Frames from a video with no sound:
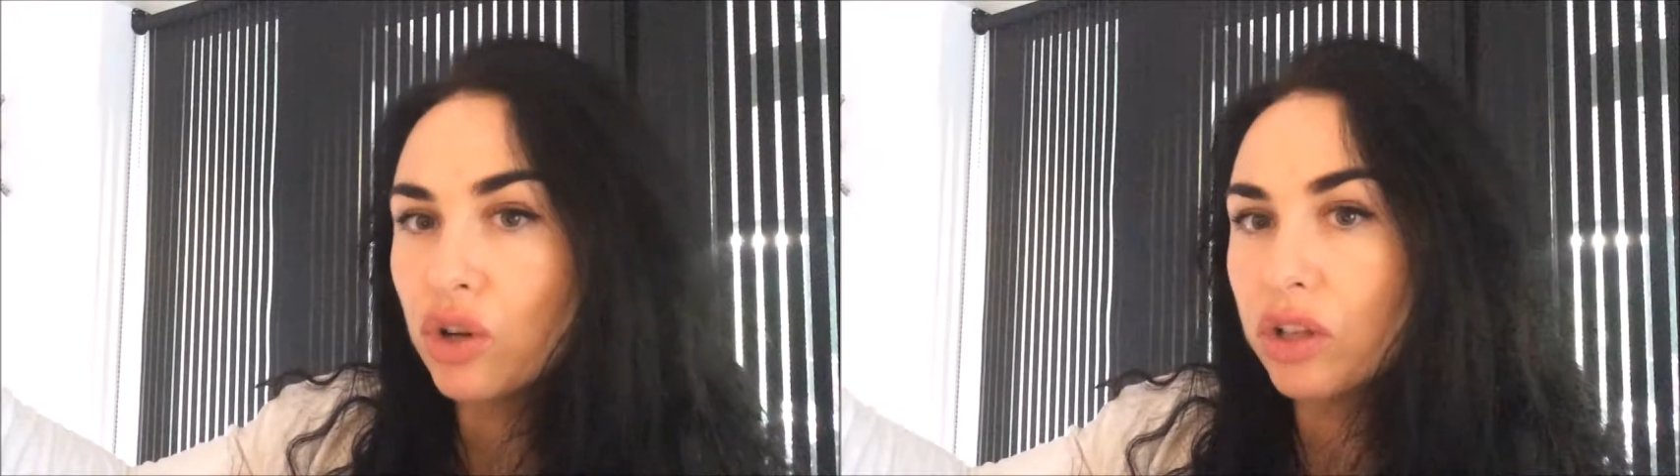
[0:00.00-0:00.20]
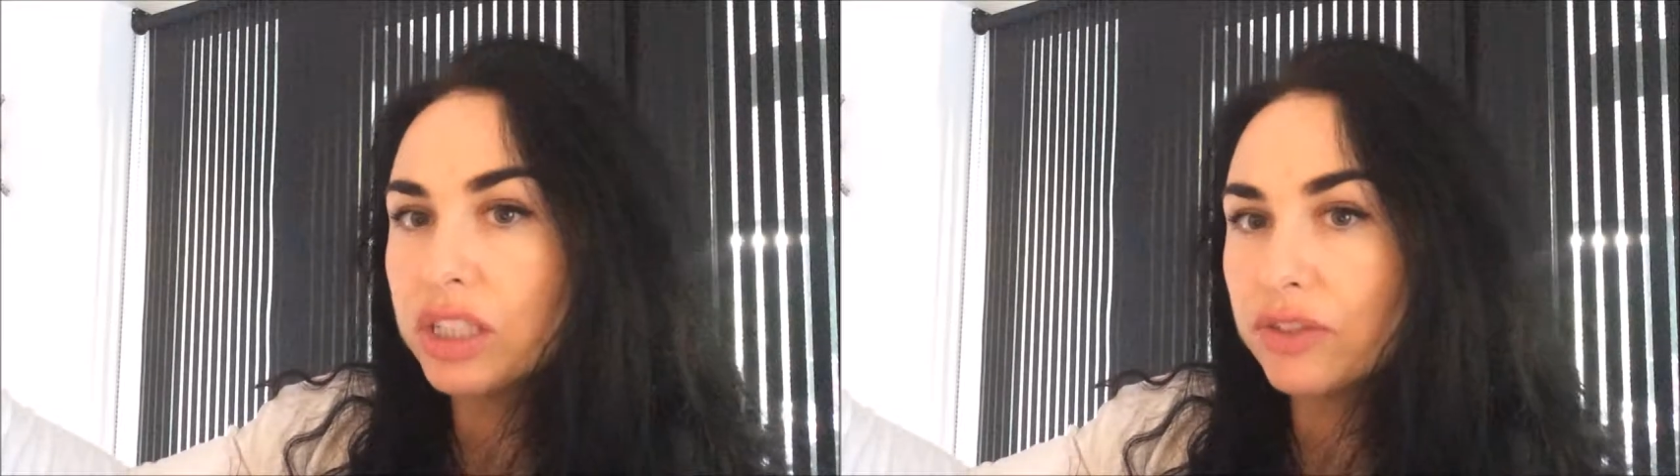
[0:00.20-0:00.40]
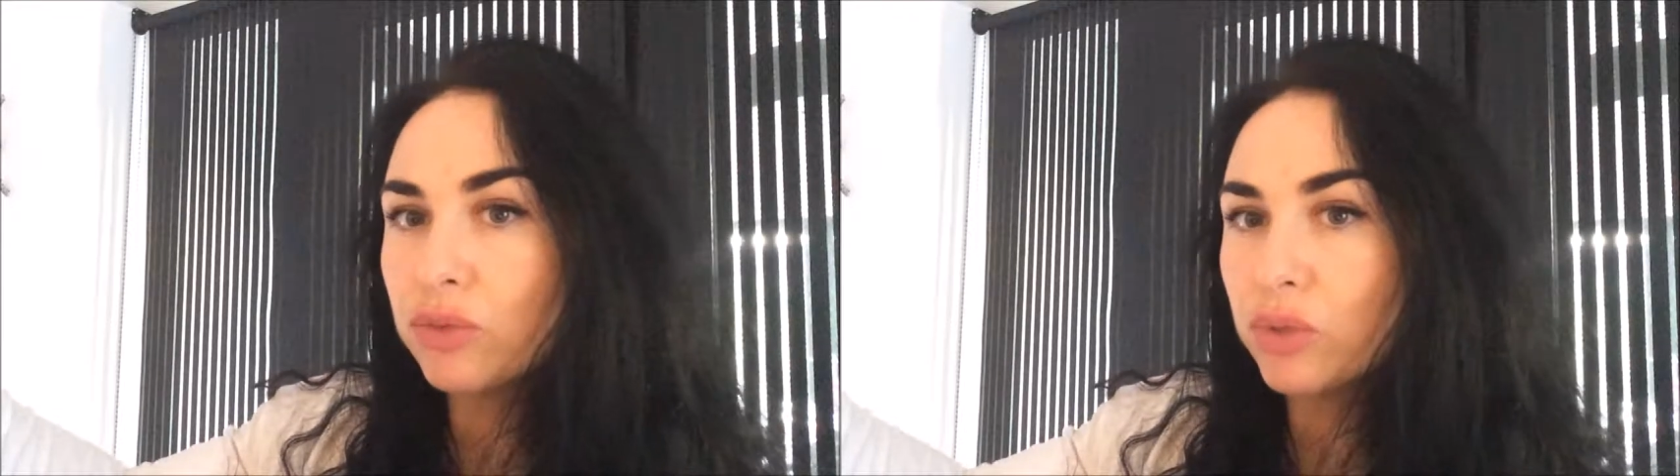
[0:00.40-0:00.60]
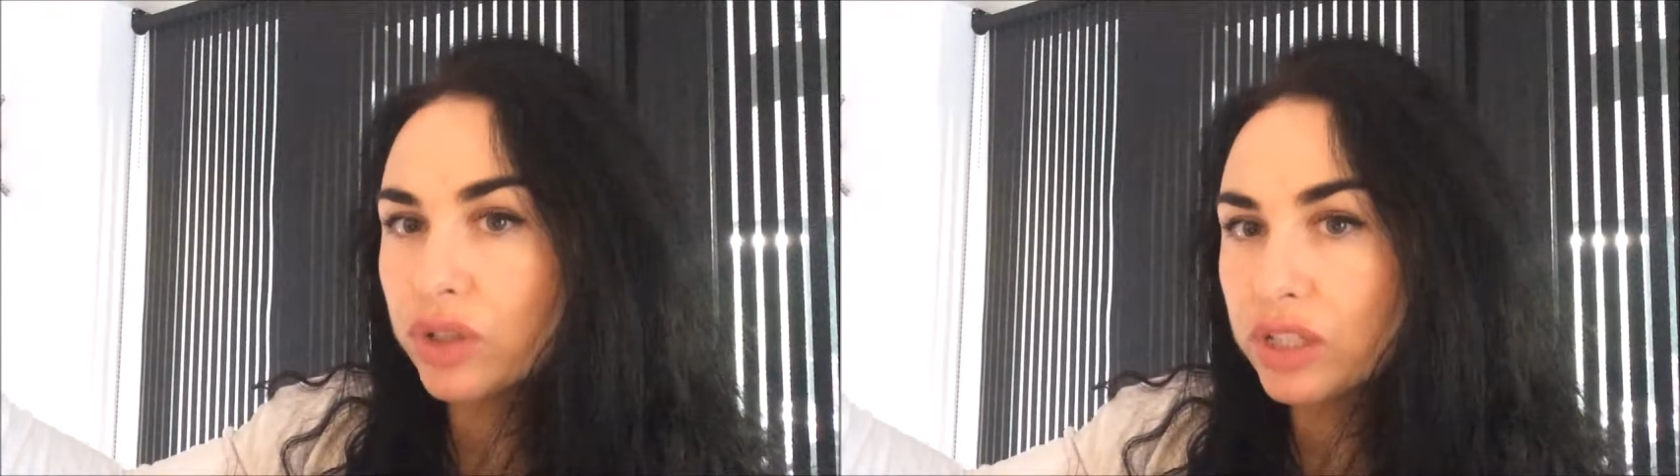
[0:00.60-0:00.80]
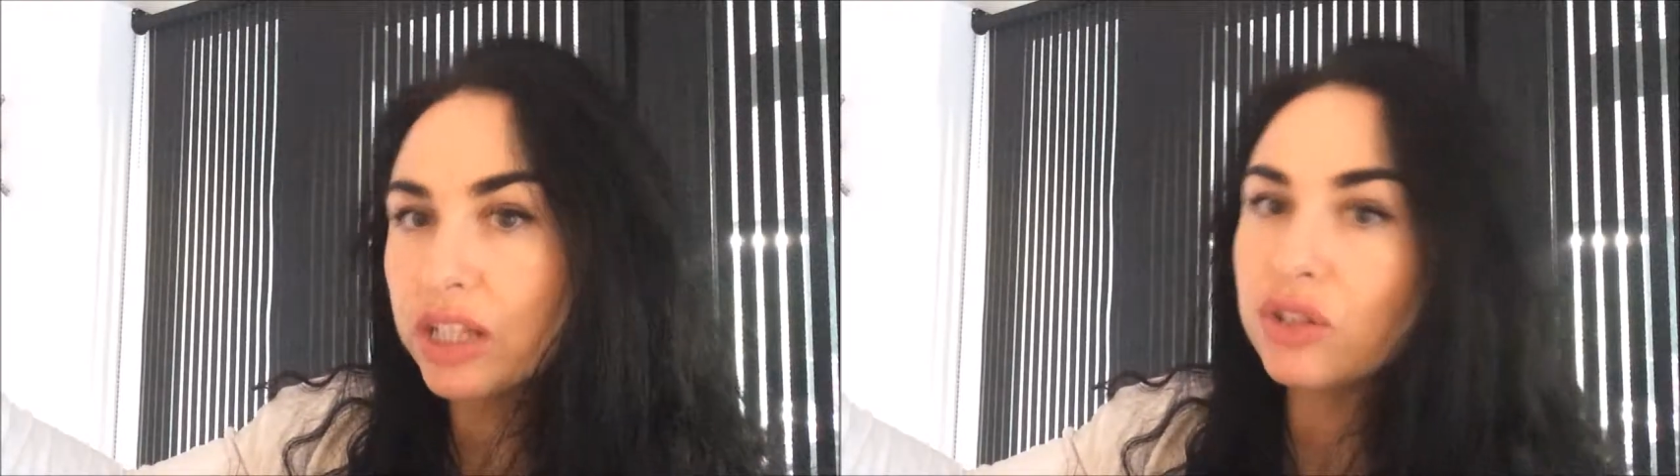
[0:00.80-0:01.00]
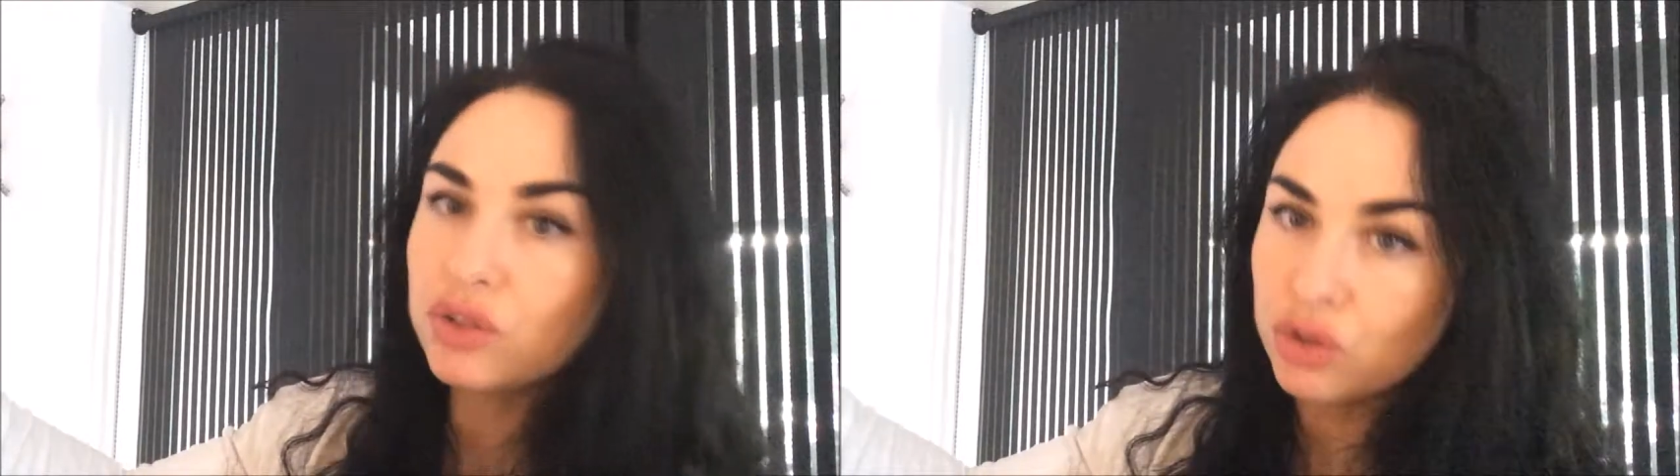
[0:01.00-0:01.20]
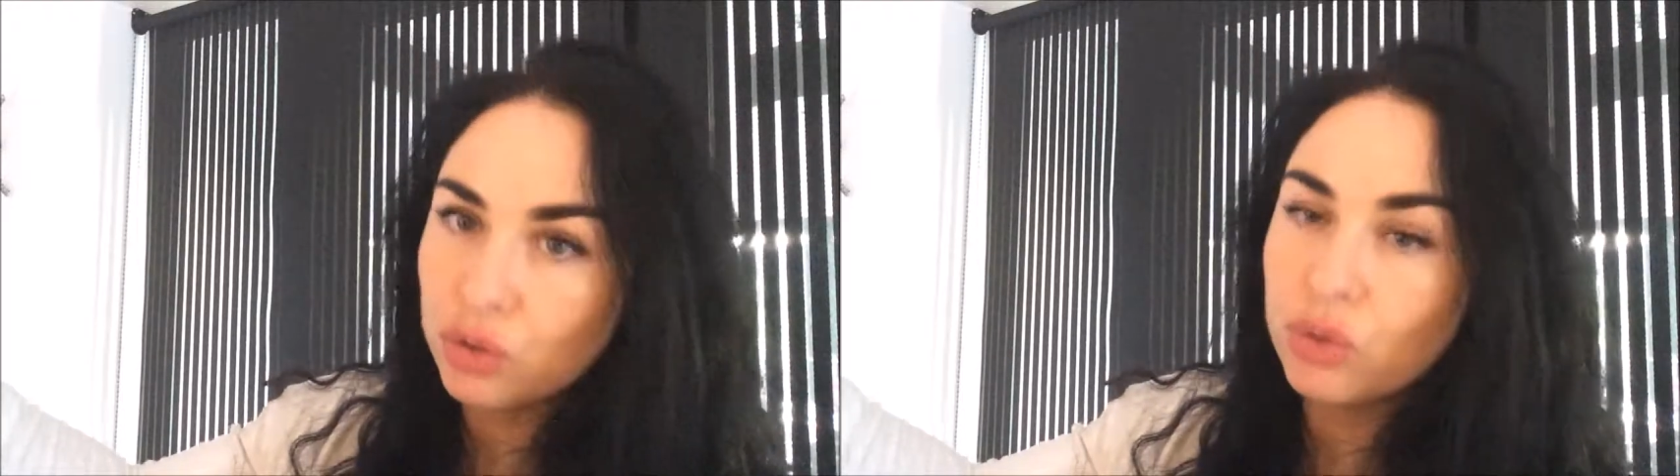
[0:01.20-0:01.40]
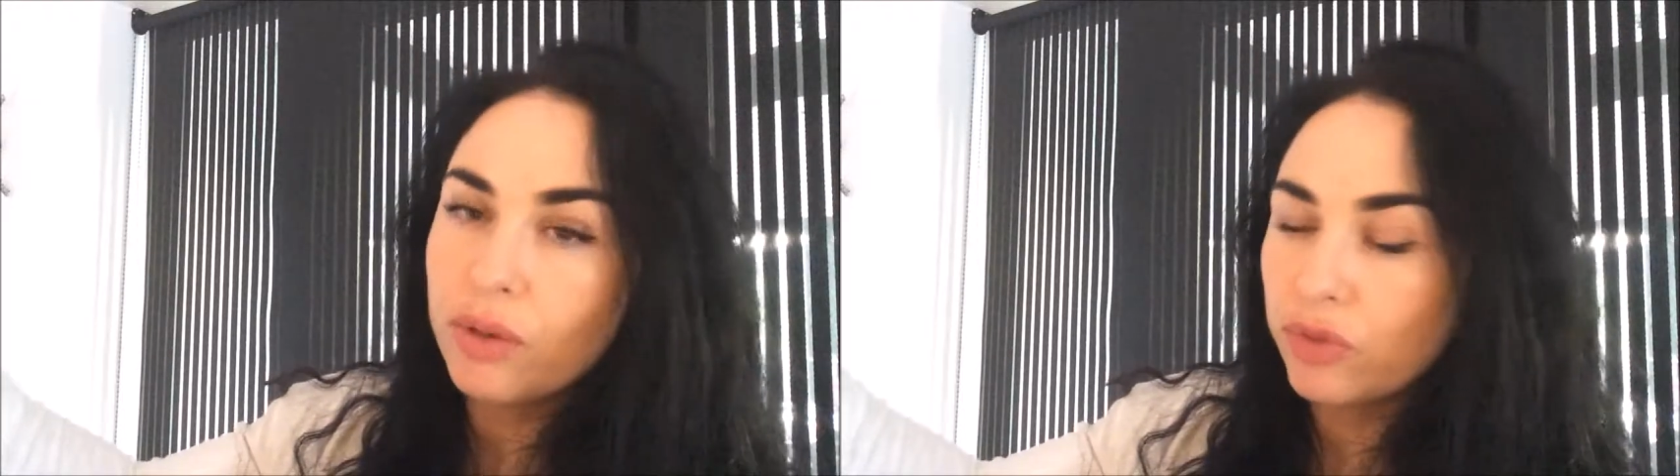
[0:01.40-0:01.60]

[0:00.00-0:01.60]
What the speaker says: all the different words into